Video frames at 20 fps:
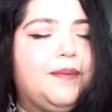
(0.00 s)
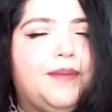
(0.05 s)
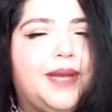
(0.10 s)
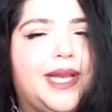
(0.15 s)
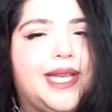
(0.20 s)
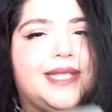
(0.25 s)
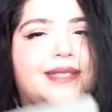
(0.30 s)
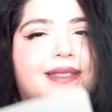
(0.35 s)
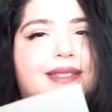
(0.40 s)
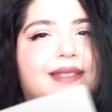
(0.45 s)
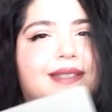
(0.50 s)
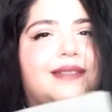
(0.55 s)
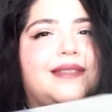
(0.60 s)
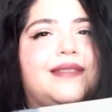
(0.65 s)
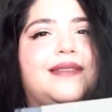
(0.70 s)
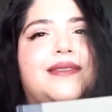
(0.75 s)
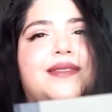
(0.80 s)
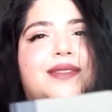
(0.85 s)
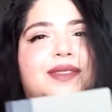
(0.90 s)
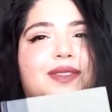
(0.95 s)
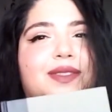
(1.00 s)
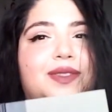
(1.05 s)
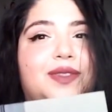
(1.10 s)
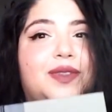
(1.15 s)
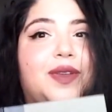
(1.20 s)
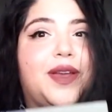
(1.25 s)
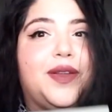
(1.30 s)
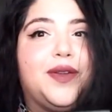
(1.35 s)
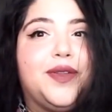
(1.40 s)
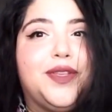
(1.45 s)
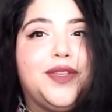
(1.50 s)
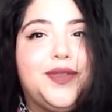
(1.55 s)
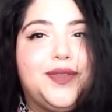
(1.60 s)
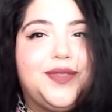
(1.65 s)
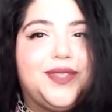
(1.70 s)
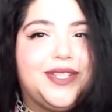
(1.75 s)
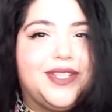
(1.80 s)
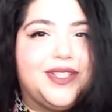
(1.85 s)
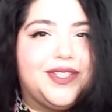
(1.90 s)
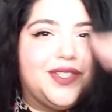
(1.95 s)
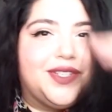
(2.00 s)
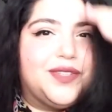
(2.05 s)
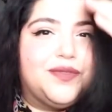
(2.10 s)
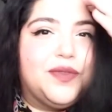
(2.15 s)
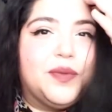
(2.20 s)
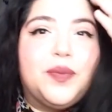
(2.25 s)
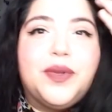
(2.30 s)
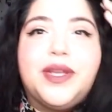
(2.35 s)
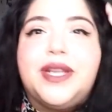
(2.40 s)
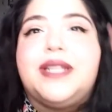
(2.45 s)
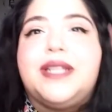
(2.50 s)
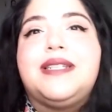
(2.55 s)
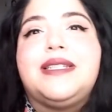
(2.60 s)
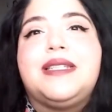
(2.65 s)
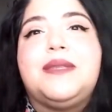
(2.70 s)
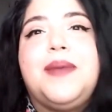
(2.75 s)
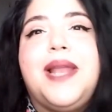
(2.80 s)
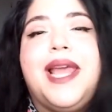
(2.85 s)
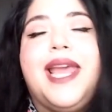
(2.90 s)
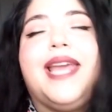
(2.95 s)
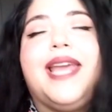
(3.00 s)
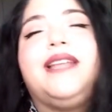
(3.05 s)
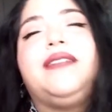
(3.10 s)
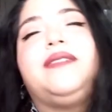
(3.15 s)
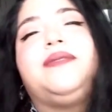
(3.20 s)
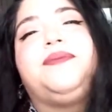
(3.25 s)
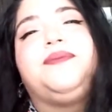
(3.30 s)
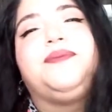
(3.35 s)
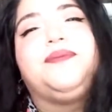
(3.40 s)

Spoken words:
but so I don't use it, it's just for pretty display.